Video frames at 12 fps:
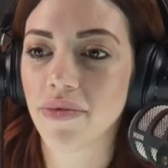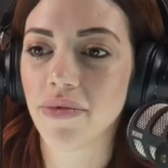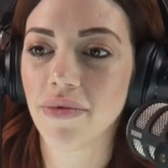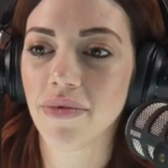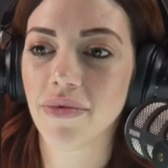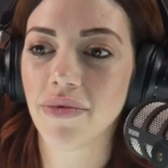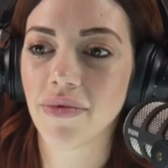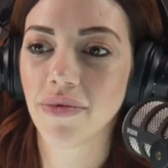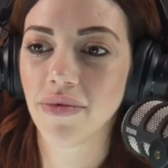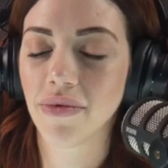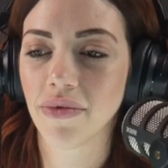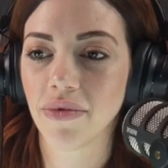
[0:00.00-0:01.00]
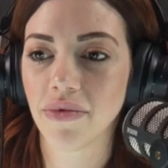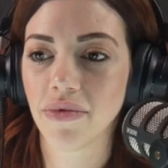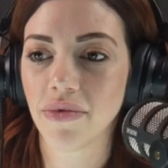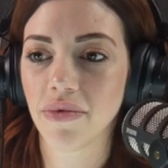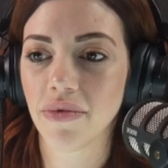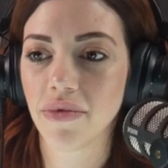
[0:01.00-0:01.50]

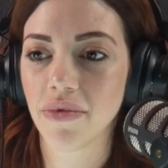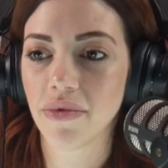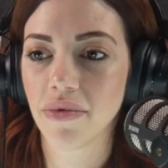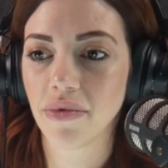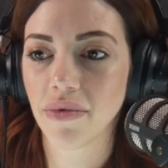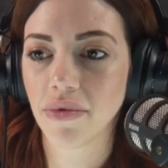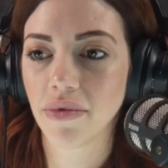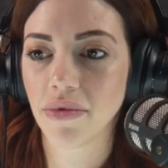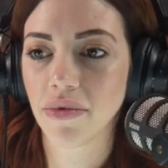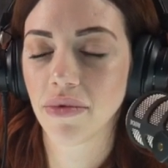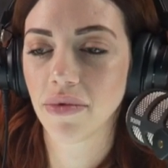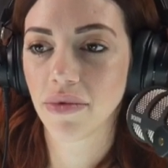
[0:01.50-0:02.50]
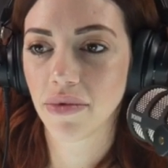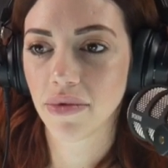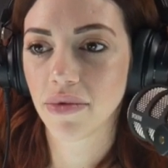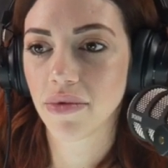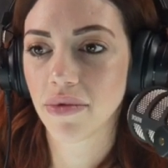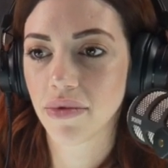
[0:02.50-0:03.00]

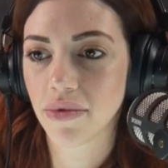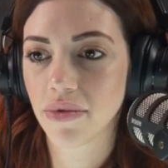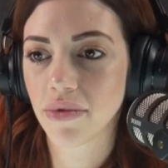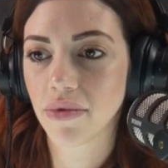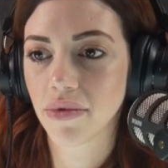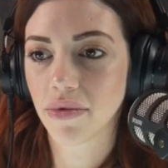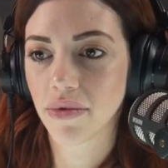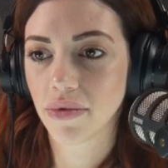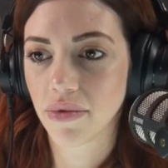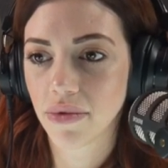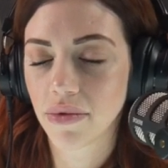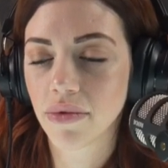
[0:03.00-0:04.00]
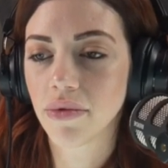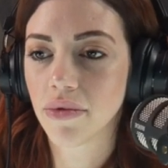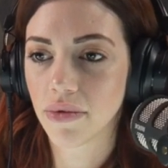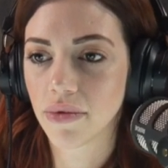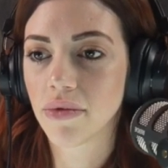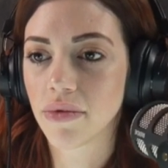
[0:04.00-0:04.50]

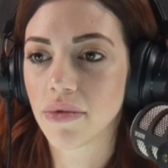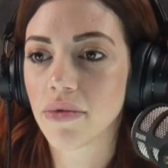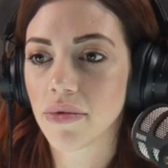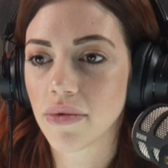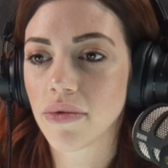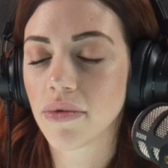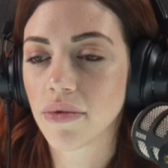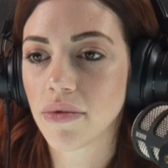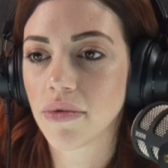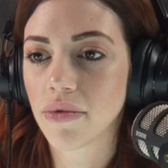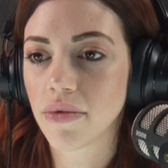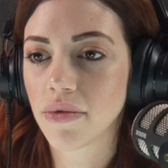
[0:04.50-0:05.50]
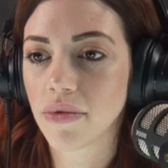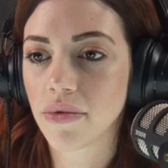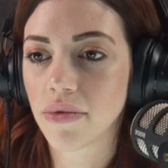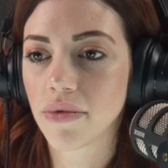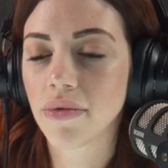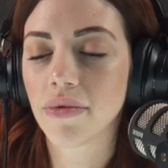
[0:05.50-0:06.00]

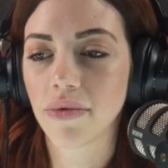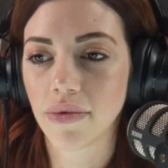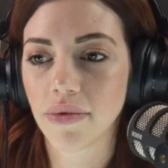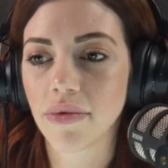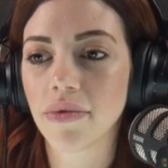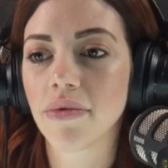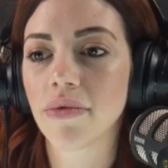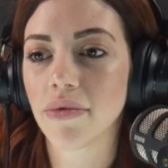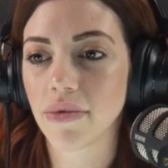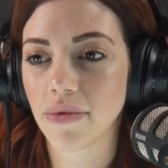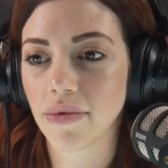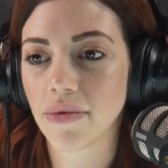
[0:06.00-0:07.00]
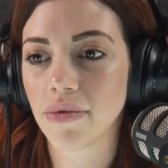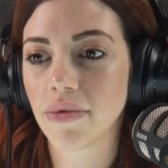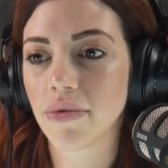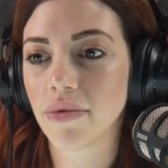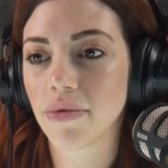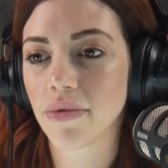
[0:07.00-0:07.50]

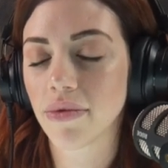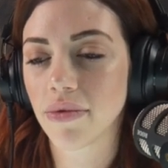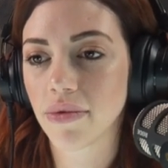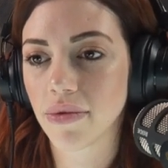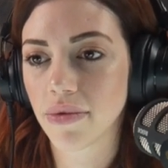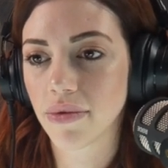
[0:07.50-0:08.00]
(silent)